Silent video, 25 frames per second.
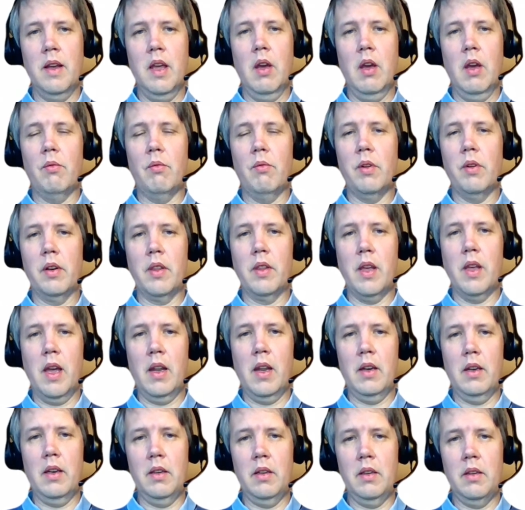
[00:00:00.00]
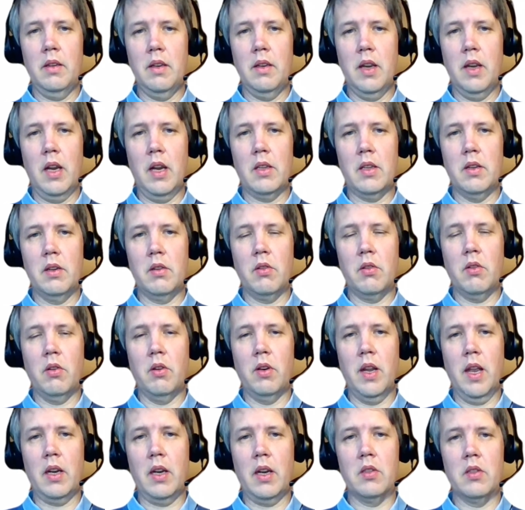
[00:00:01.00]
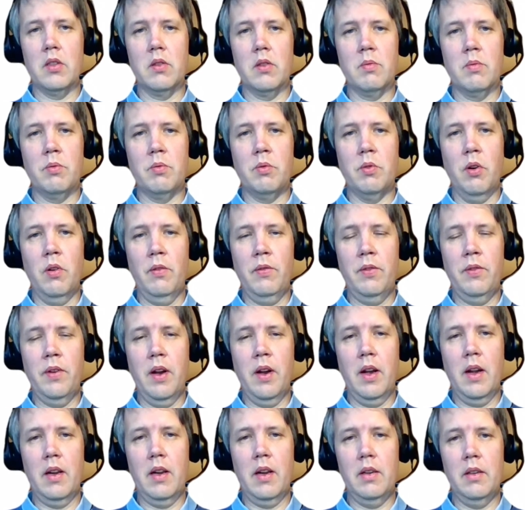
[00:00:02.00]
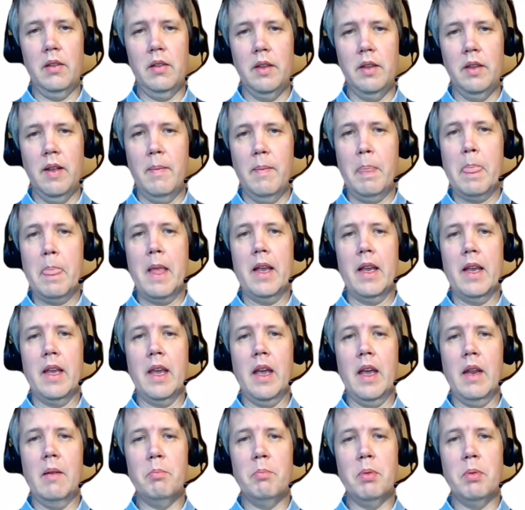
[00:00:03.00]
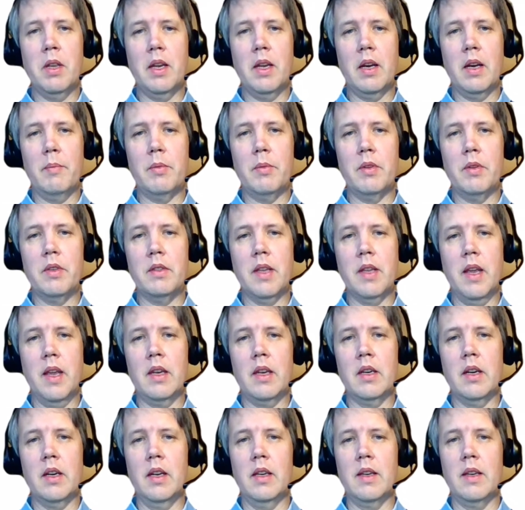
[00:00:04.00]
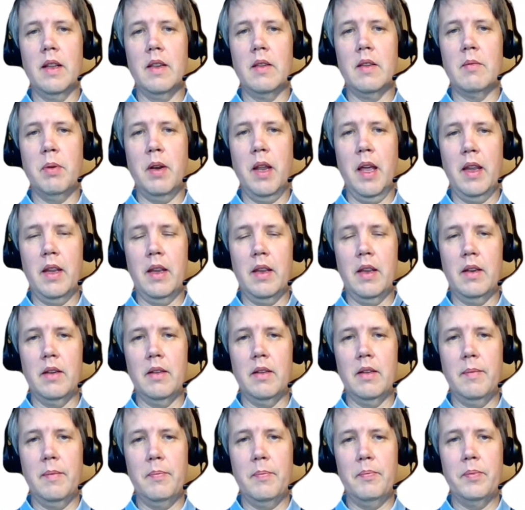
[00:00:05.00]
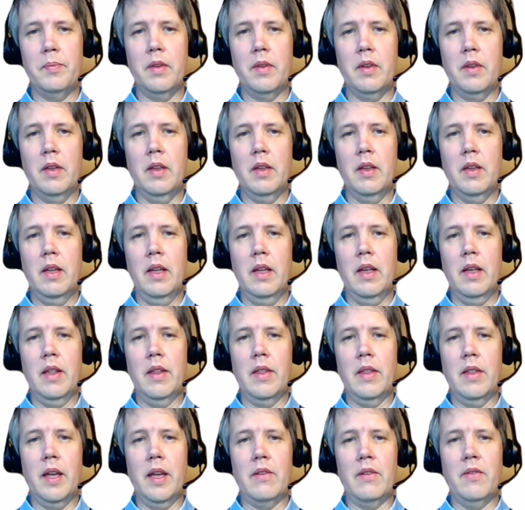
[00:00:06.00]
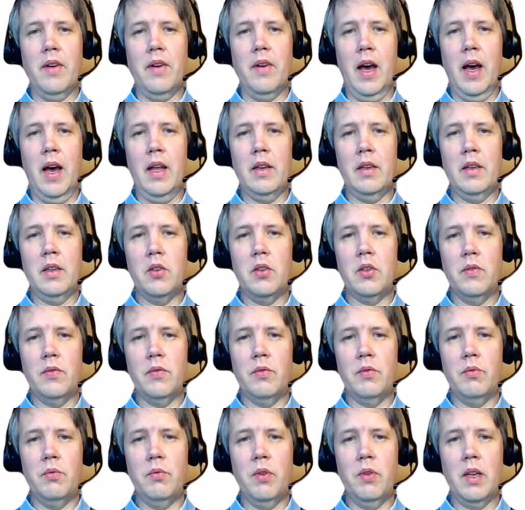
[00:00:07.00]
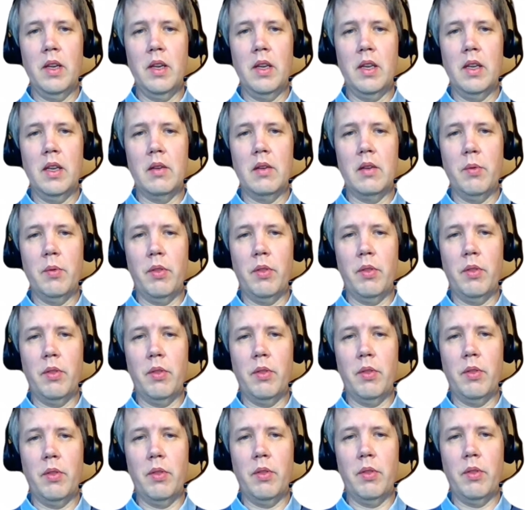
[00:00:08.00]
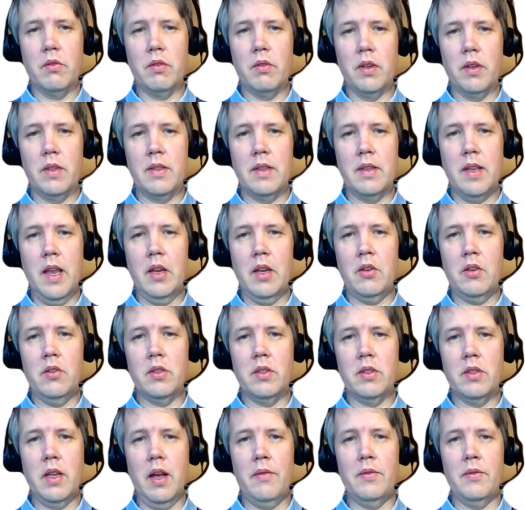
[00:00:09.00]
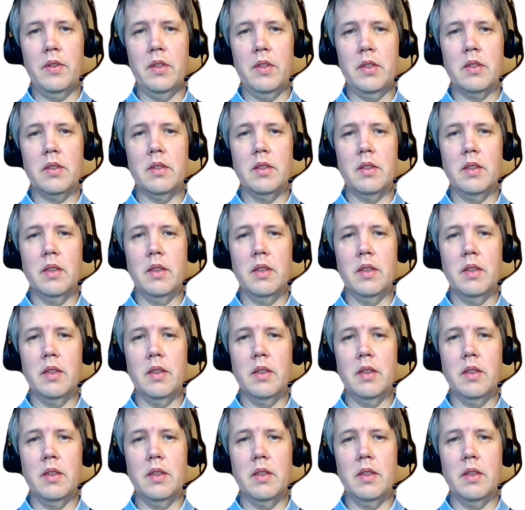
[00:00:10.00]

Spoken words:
where then HCL Connections profile can pick up this data and display it. The advantage of doing it with this synchronization stuff is